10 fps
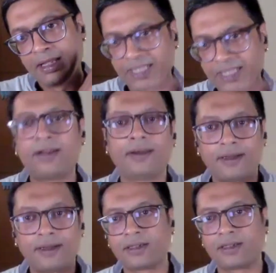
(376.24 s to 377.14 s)
way the
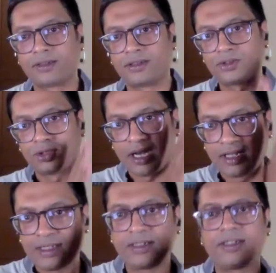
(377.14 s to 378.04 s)
retreat is structured. So
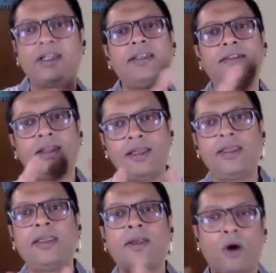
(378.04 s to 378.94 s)
there are essentially
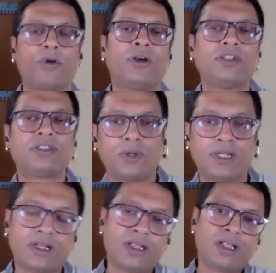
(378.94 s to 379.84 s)
three components to
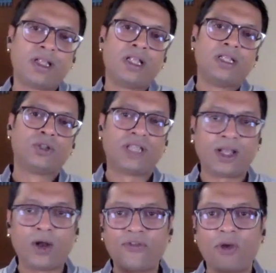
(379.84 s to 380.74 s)
it. So
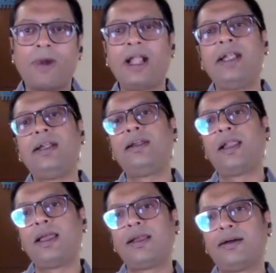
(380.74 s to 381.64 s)
think of your
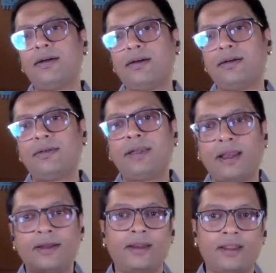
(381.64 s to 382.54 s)
mind like a
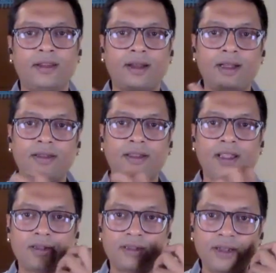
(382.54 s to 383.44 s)
territory, right?
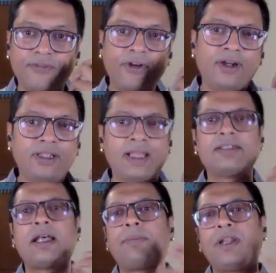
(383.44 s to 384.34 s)
There are different
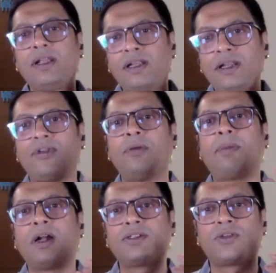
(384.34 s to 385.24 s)
things happening in
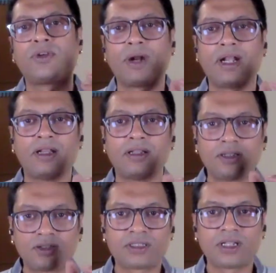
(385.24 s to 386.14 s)
different parts of your mind.
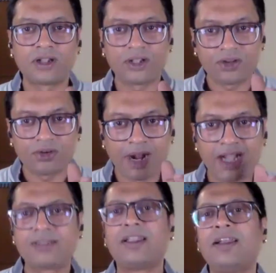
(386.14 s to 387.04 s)
This Your
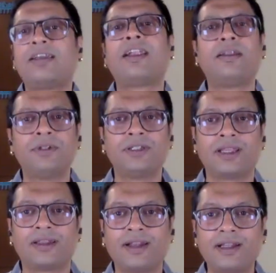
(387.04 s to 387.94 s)
mind is an incredible
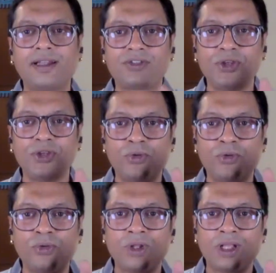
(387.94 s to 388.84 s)
thing, right? So
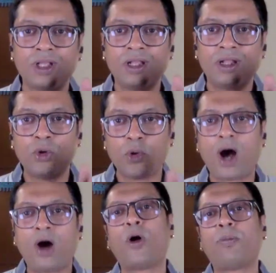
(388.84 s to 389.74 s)
you know
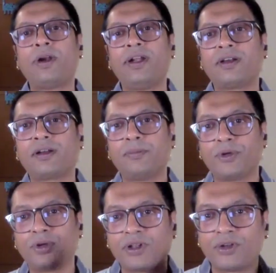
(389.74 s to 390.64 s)
how to operate a
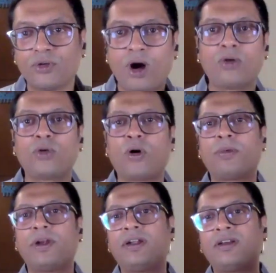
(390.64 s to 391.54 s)
computer, you know how to
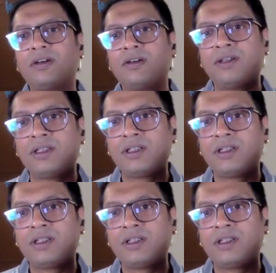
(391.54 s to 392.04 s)
operate a